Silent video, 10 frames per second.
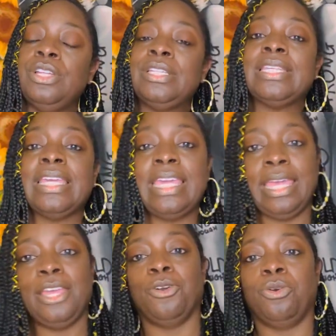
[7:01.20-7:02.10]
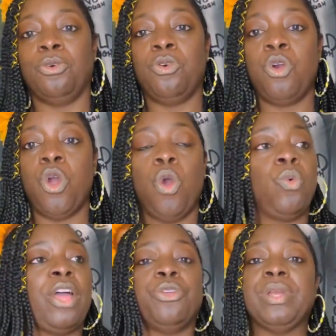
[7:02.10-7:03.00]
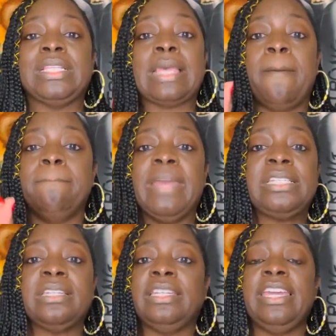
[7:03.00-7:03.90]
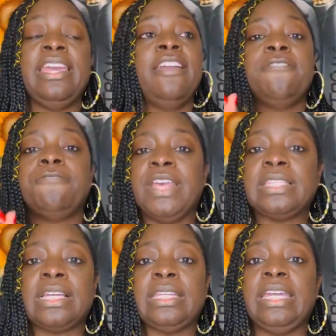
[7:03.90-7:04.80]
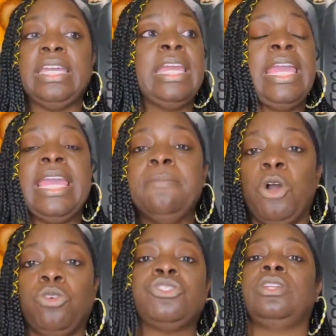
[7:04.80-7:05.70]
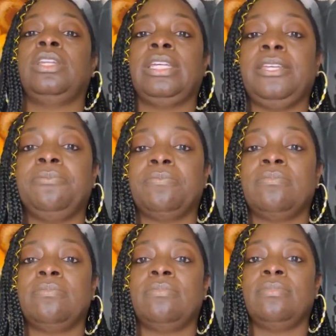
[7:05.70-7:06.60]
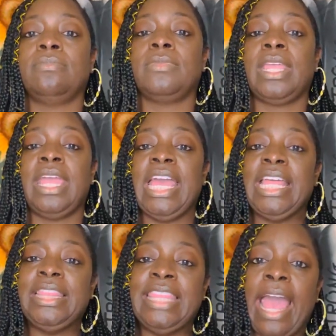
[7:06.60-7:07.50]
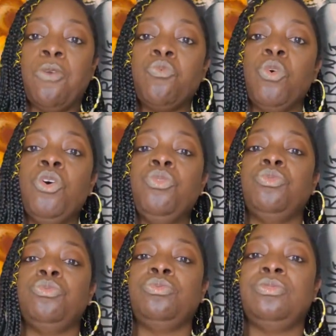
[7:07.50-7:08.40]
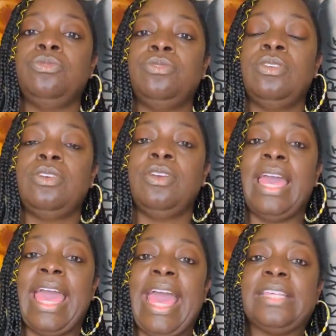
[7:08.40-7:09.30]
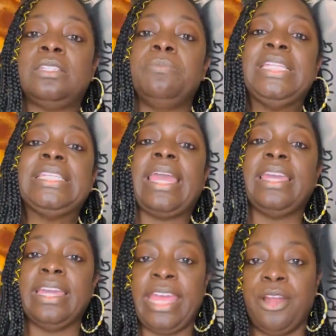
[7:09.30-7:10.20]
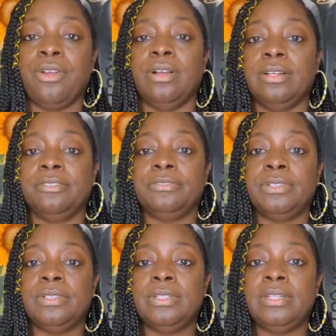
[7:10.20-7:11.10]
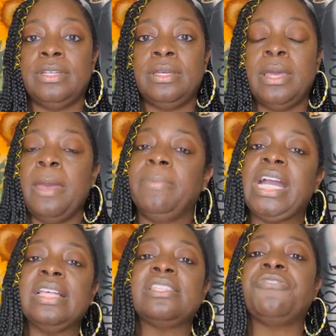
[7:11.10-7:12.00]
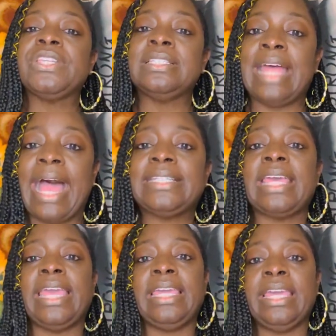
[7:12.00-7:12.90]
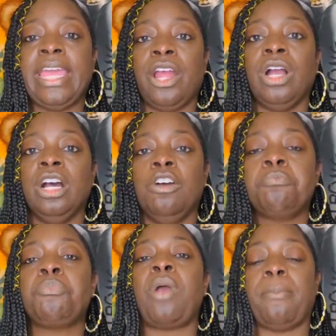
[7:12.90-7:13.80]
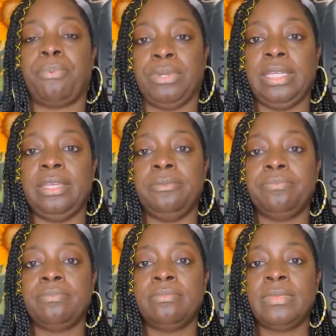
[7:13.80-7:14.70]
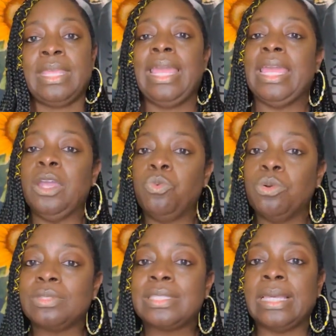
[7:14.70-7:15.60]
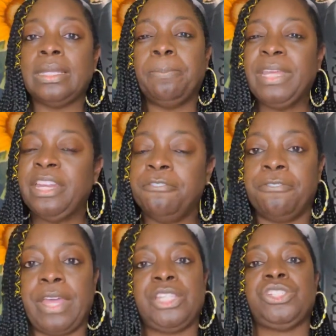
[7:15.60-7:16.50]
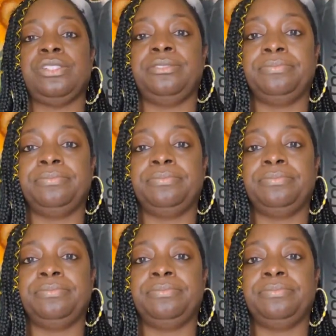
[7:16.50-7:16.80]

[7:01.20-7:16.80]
to heal, whether it's mentally, physically, emotionally, that wound has to be taken care of. Because if it's not taken care of properly, it will set up an infection.